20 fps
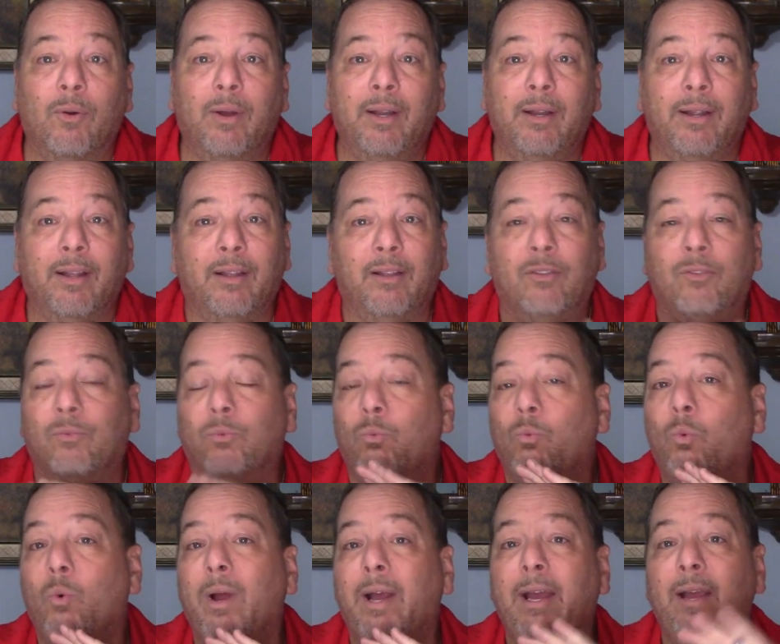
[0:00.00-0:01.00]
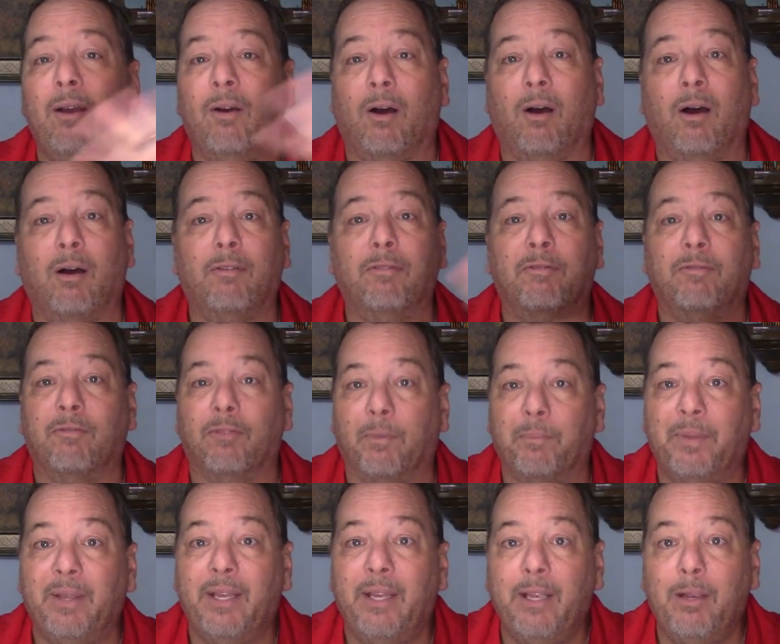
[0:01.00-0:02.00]
it is way off
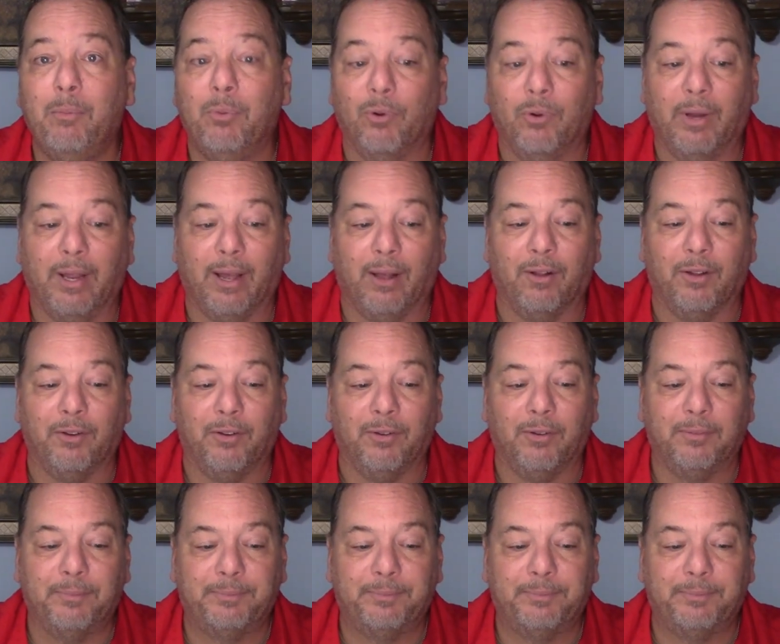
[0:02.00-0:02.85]
from the Hebrew calendar.